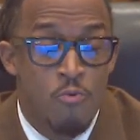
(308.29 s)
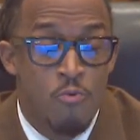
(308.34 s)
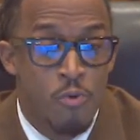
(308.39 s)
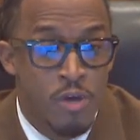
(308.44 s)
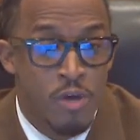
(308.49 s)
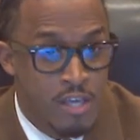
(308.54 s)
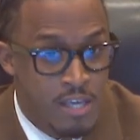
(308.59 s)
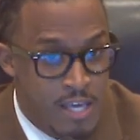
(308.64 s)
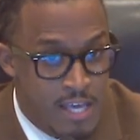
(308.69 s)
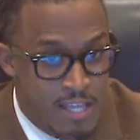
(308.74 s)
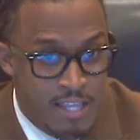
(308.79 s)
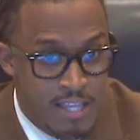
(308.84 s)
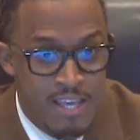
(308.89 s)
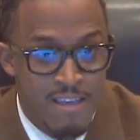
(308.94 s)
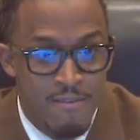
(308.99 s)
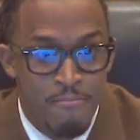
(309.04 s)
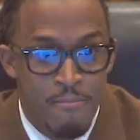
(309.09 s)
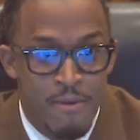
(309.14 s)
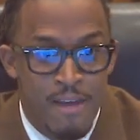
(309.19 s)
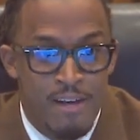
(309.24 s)
We get
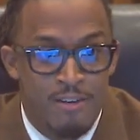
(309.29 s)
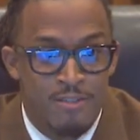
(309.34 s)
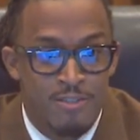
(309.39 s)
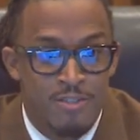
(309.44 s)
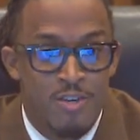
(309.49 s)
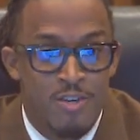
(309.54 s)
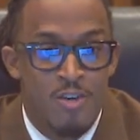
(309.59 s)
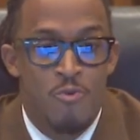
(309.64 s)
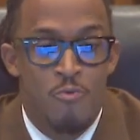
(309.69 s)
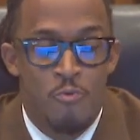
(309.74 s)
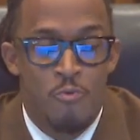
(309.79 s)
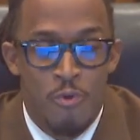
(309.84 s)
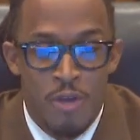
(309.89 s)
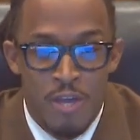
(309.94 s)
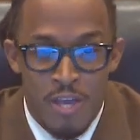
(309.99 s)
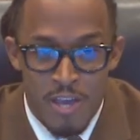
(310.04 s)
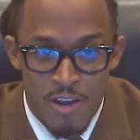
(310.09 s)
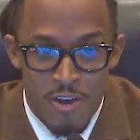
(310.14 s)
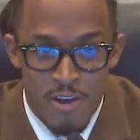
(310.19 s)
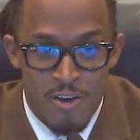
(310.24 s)
the emails,
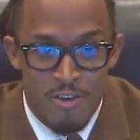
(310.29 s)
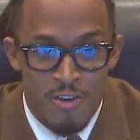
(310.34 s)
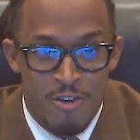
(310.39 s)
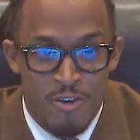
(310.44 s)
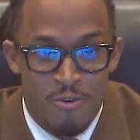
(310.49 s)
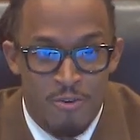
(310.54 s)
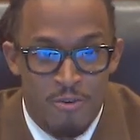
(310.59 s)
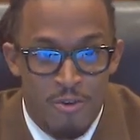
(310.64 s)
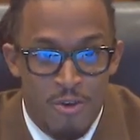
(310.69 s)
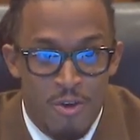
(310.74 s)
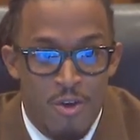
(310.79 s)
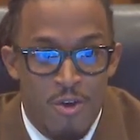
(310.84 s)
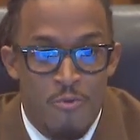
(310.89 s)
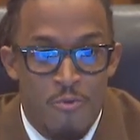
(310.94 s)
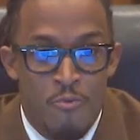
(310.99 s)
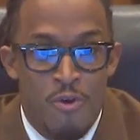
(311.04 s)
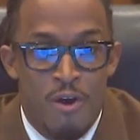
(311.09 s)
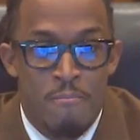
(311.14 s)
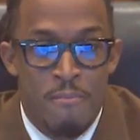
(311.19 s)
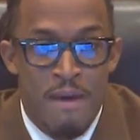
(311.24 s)
we hear you,
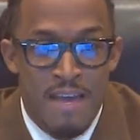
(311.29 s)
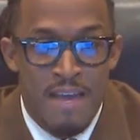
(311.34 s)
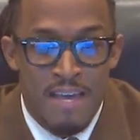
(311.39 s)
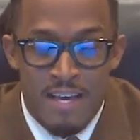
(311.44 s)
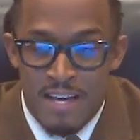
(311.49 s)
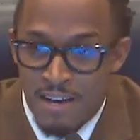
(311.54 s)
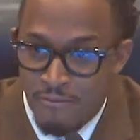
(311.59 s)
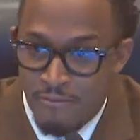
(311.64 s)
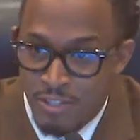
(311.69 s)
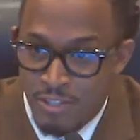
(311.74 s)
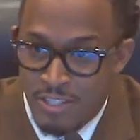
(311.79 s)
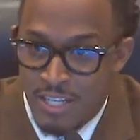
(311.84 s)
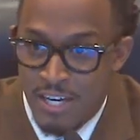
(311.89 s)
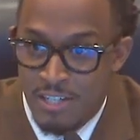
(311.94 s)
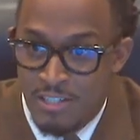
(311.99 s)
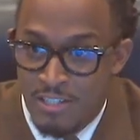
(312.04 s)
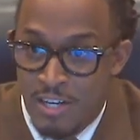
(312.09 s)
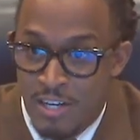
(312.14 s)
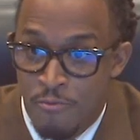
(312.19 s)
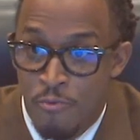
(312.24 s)
we're making
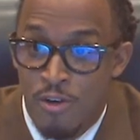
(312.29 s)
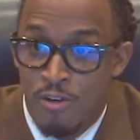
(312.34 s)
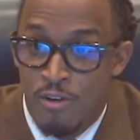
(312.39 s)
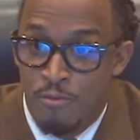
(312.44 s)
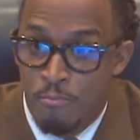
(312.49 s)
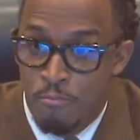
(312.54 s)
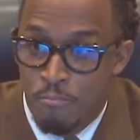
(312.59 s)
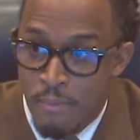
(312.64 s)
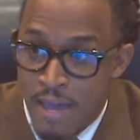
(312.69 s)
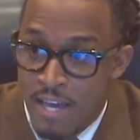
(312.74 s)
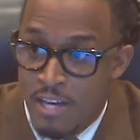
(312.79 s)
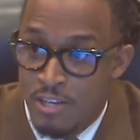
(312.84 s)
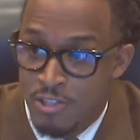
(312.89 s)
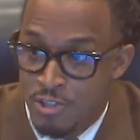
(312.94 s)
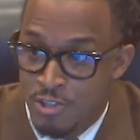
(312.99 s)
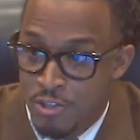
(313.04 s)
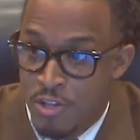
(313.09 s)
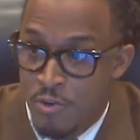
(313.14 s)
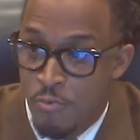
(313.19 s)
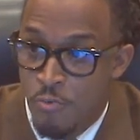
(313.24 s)
conversation, we're making
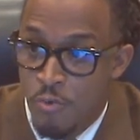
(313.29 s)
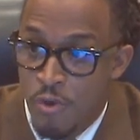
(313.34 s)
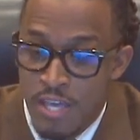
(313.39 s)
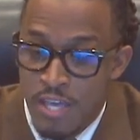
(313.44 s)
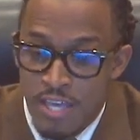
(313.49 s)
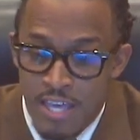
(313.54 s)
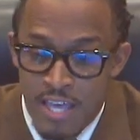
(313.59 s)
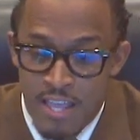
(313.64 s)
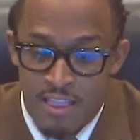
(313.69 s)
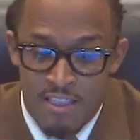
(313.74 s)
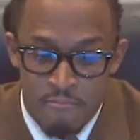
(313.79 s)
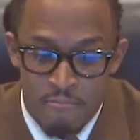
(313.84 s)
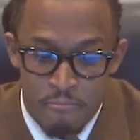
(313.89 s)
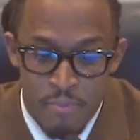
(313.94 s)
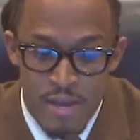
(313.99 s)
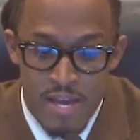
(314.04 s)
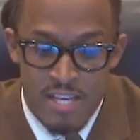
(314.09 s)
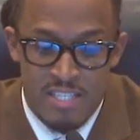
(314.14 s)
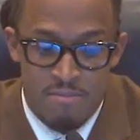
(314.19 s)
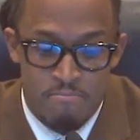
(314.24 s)
sure that we get the
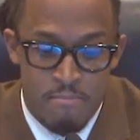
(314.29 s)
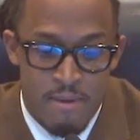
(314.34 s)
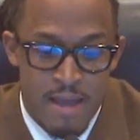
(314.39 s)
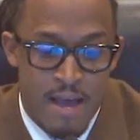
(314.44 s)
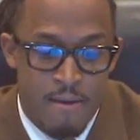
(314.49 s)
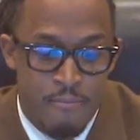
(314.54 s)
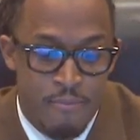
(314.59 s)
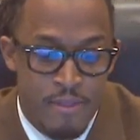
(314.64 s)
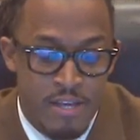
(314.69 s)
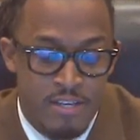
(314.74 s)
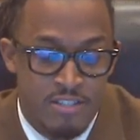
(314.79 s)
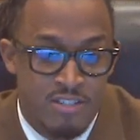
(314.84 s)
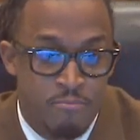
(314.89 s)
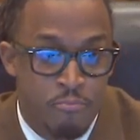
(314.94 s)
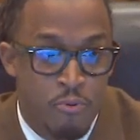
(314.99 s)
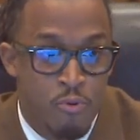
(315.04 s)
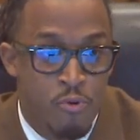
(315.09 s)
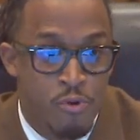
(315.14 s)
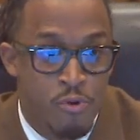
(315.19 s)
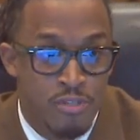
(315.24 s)
best map that
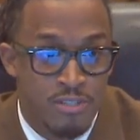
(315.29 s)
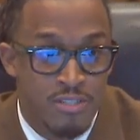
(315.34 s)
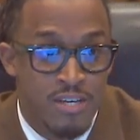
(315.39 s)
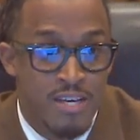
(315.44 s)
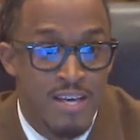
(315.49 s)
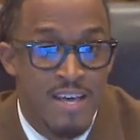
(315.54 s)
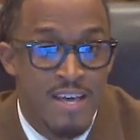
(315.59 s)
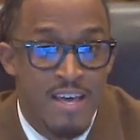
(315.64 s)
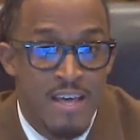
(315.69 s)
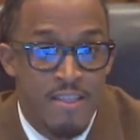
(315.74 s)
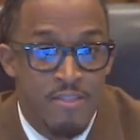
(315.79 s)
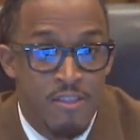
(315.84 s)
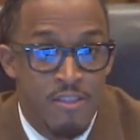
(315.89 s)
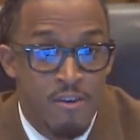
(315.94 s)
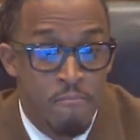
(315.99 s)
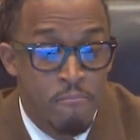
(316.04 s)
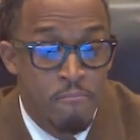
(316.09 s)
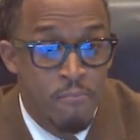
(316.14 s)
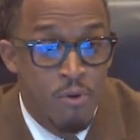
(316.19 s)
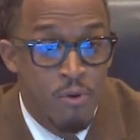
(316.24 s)
supports
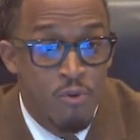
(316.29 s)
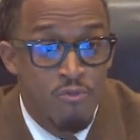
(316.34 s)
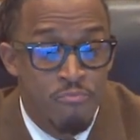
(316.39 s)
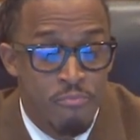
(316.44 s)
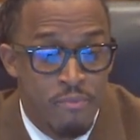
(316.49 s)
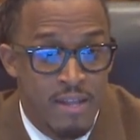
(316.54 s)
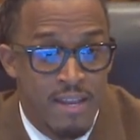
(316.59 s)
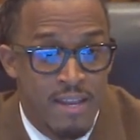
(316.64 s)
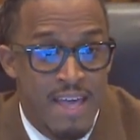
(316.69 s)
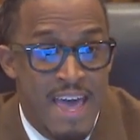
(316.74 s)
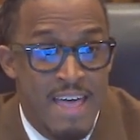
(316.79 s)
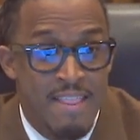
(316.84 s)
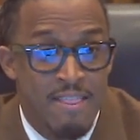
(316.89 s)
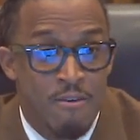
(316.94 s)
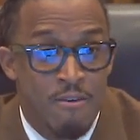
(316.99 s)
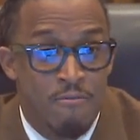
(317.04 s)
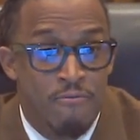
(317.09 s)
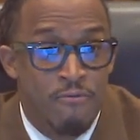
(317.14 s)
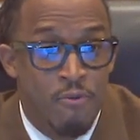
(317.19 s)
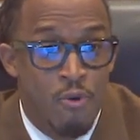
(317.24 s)
the movement and
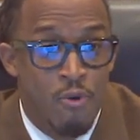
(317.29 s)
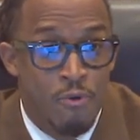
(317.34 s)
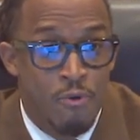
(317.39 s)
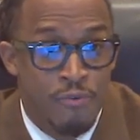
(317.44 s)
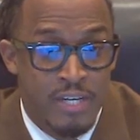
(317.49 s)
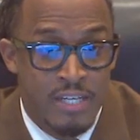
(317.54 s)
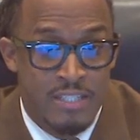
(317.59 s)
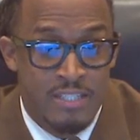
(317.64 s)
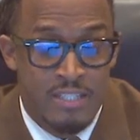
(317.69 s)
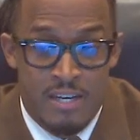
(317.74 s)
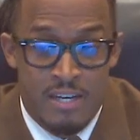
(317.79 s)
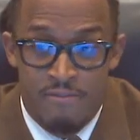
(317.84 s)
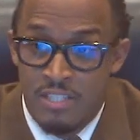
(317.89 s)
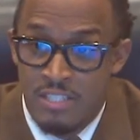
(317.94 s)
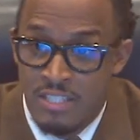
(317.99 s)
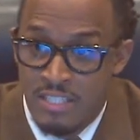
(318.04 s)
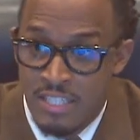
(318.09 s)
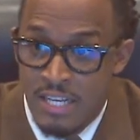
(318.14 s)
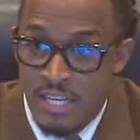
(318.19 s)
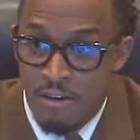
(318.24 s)
the forwardness of the
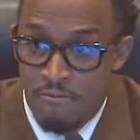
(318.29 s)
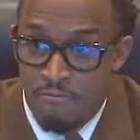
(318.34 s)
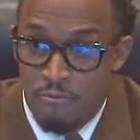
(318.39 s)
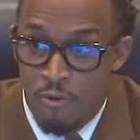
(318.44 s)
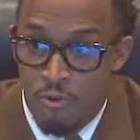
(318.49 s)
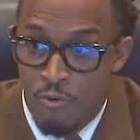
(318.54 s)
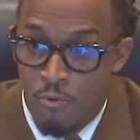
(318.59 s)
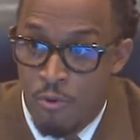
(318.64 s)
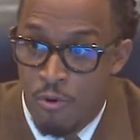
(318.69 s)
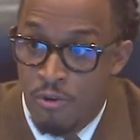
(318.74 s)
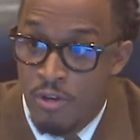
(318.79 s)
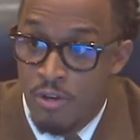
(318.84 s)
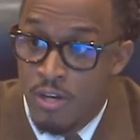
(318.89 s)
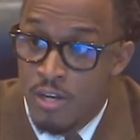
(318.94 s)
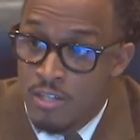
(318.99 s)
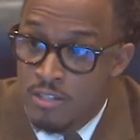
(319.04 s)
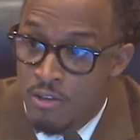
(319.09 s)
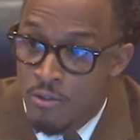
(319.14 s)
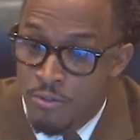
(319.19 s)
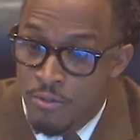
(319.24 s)
city of Fort Worth.
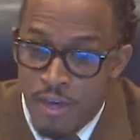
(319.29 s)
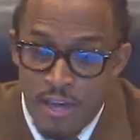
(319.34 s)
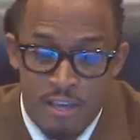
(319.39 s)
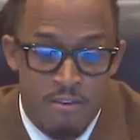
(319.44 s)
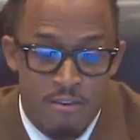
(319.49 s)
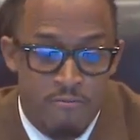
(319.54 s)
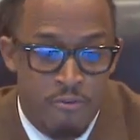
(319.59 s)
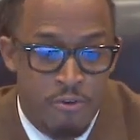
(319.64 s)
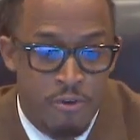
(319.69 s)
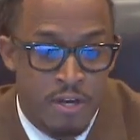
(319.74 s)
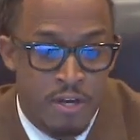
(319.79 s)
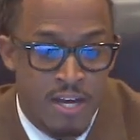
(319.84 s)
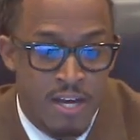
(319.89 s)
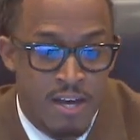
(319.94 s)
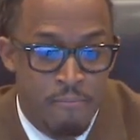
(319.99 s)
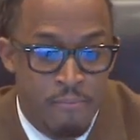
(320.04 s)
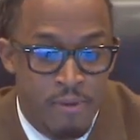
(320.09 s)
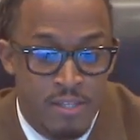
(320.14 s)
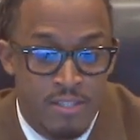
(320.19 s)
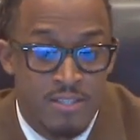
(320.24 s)
So thank you for your
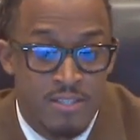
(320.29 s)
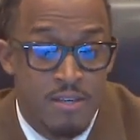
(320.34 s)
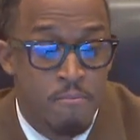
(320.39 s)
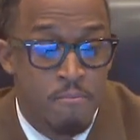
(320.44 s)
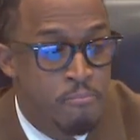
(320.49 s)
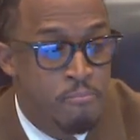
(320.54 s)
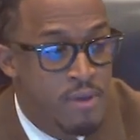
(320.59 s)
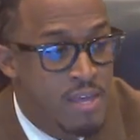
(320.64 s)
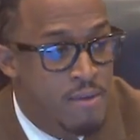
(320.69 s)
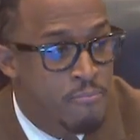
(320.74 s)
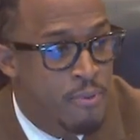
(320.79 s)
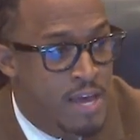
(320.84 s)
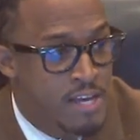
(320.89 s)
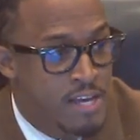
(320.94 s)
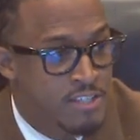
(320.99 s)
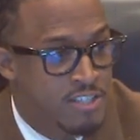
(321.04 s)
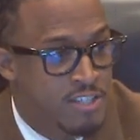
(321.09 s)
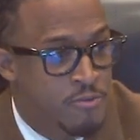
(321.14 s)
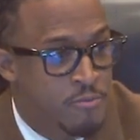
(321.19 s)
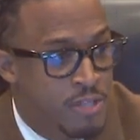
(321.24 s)
comments. Be
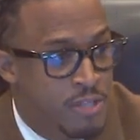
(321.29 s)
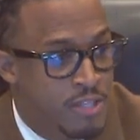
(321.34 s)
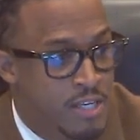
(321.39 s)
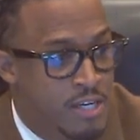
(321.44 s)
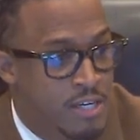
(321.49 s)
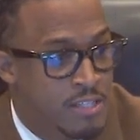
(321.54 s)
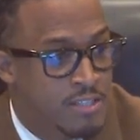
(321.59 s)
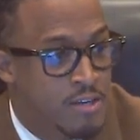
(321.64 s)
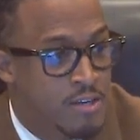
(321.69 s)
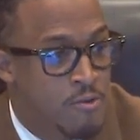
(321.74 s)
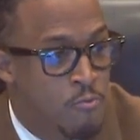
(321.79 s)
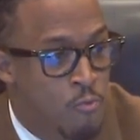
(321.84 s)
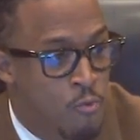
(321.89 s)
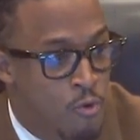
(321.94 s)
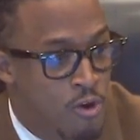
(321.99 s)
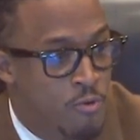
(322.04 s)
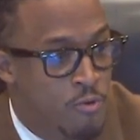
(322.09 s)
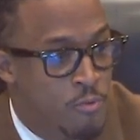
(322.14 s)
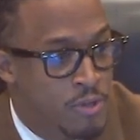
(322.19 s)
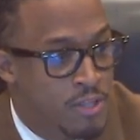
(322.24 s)
patient with us,
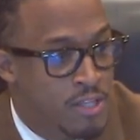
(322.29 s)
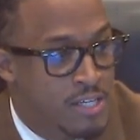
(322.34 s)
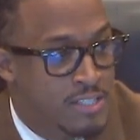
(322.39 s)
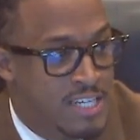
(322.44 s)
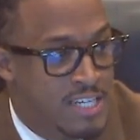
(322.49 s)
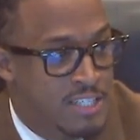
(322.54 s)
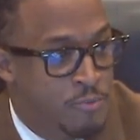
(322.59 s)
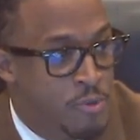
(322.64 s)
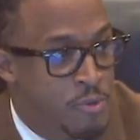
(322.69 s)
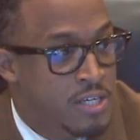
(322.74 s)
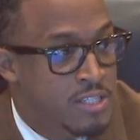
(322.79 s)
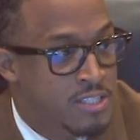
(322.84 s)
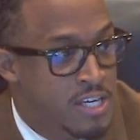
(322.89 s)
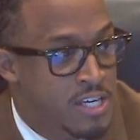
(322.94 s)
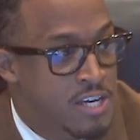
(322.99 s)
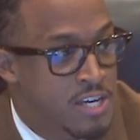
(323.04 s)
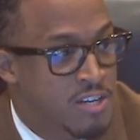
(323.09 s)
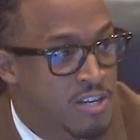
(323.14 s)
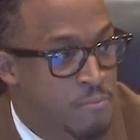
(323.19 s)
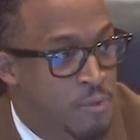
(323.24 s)
work with us as we
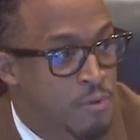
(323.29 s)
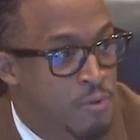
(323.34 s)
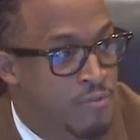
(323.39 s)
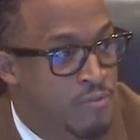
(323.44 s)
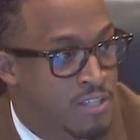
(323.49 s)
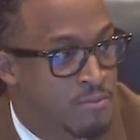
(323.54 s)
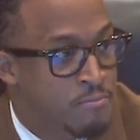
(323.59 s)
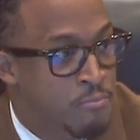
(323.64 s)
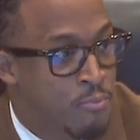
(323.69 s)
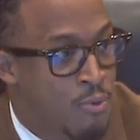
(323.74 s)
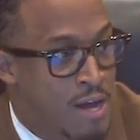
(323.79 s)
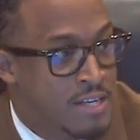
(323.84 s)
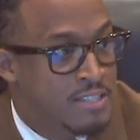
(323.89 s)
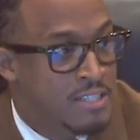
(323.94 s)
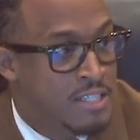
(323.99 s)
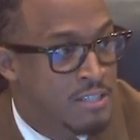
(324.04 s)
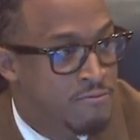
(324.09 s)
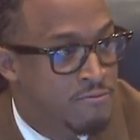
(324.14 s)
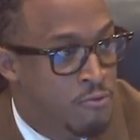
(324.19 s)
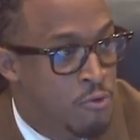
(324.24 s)
continue to move this
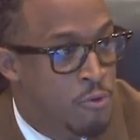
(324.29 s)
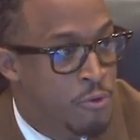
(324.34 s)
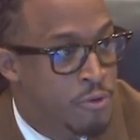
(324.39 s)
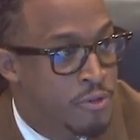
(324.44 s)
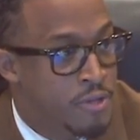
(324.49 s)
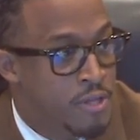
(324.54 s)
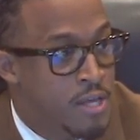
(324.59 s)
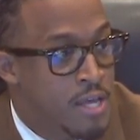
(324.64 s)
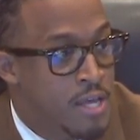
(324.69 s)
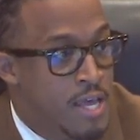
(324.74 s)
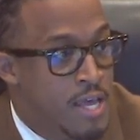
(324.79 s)
process forward.